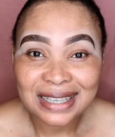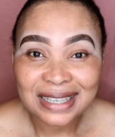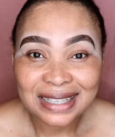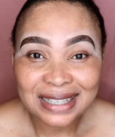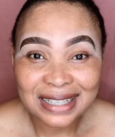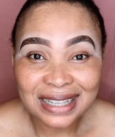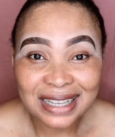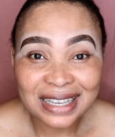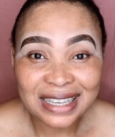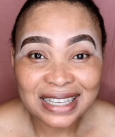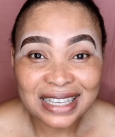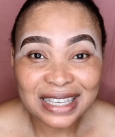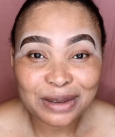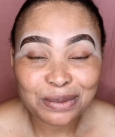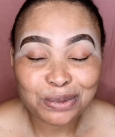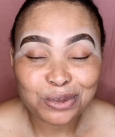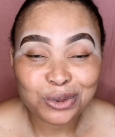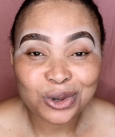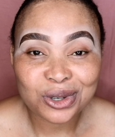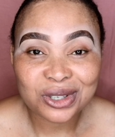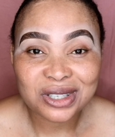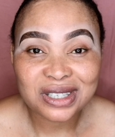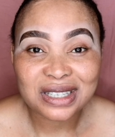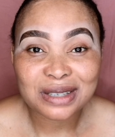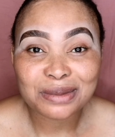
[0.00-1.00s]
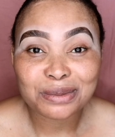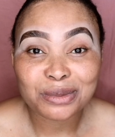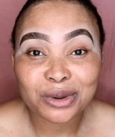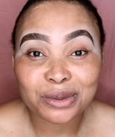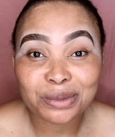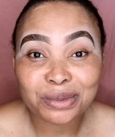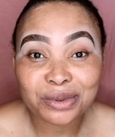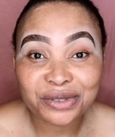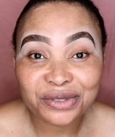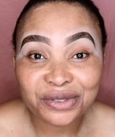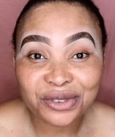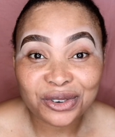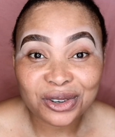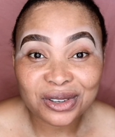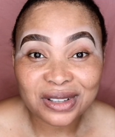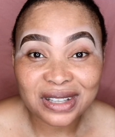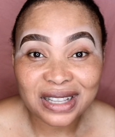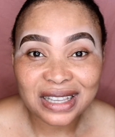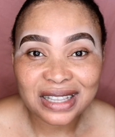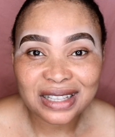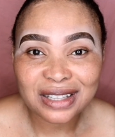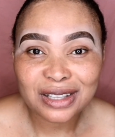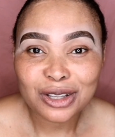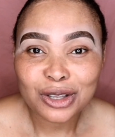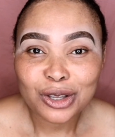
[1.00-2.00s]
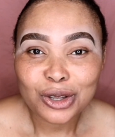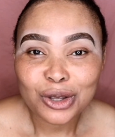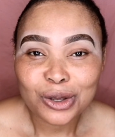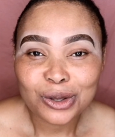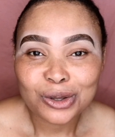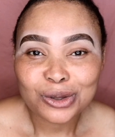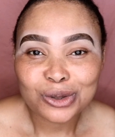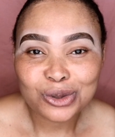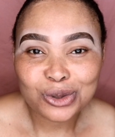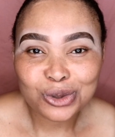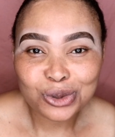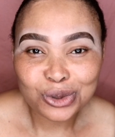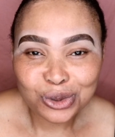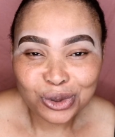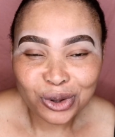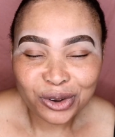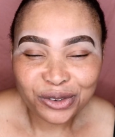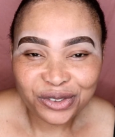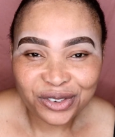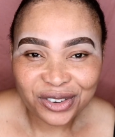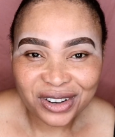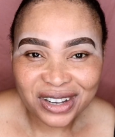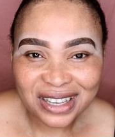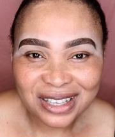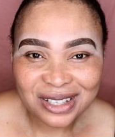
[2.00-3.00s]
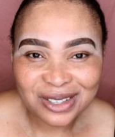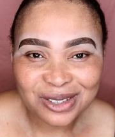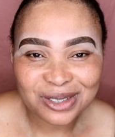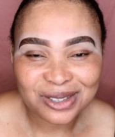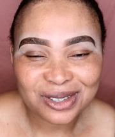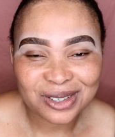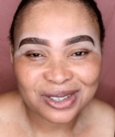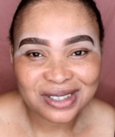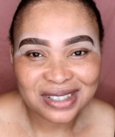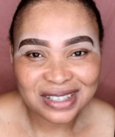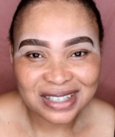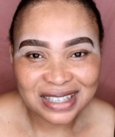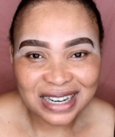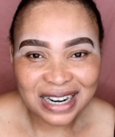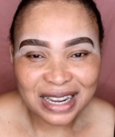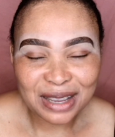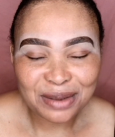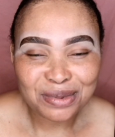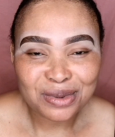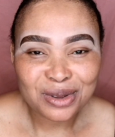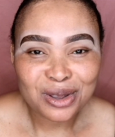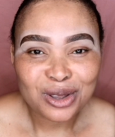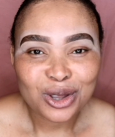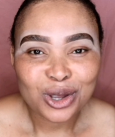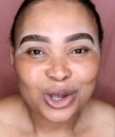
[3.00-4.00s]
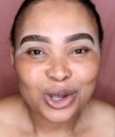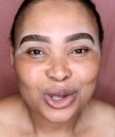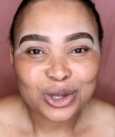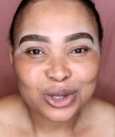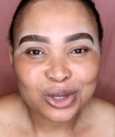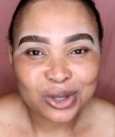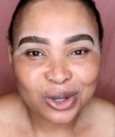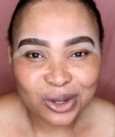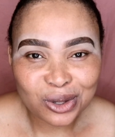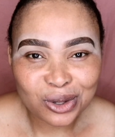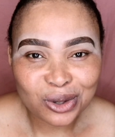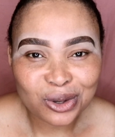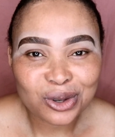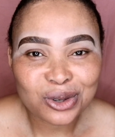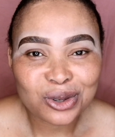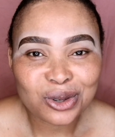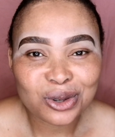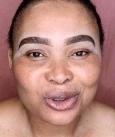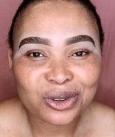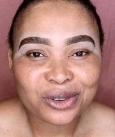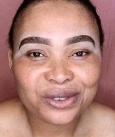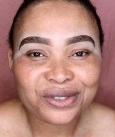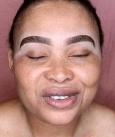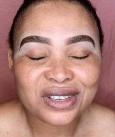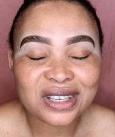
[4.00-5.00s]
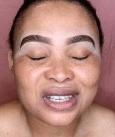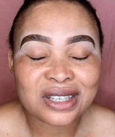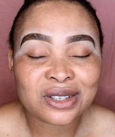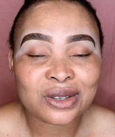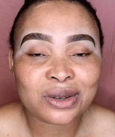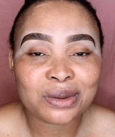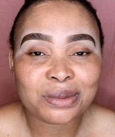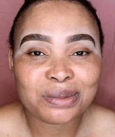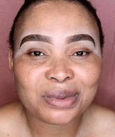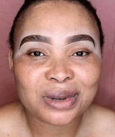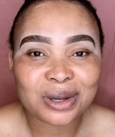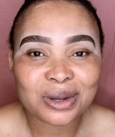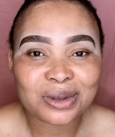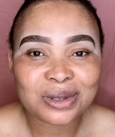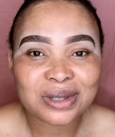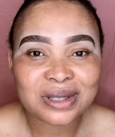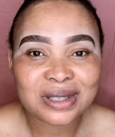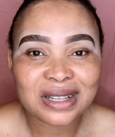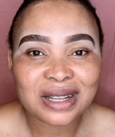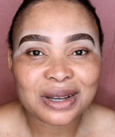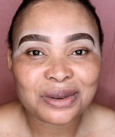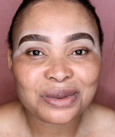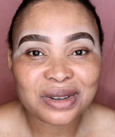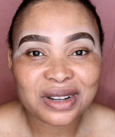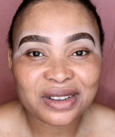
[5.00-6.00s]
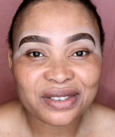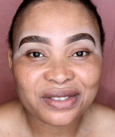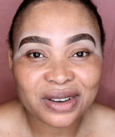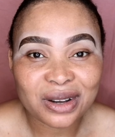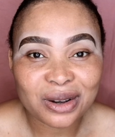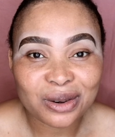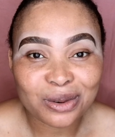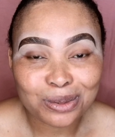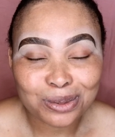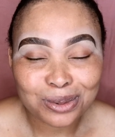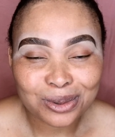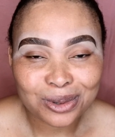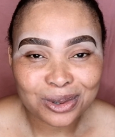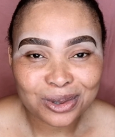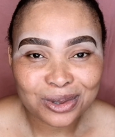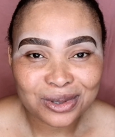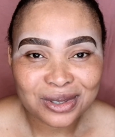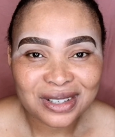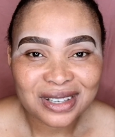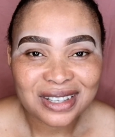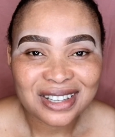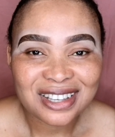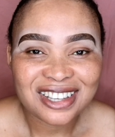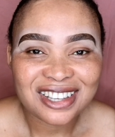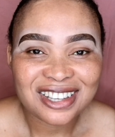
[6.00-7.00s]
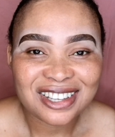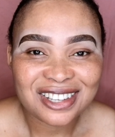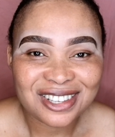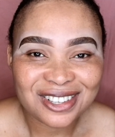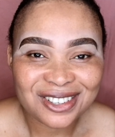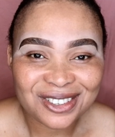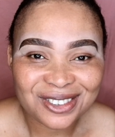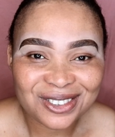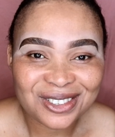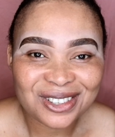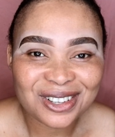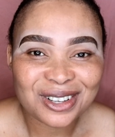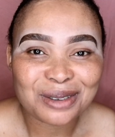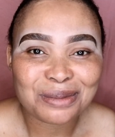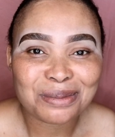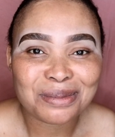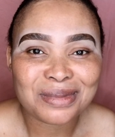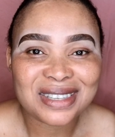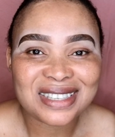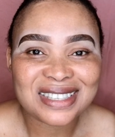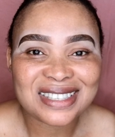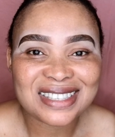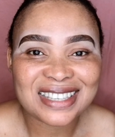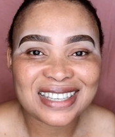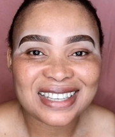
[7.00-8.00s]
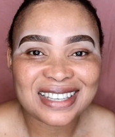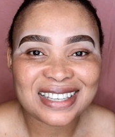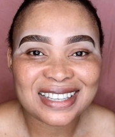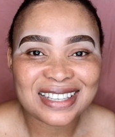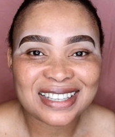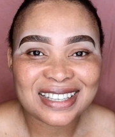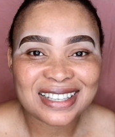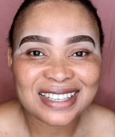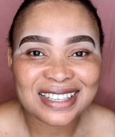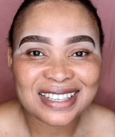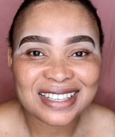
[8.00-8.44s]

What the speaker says: then keep watching. But before then, do not forget to subscribe, turn on your notification bell so that whenever I upload, you will not miss it.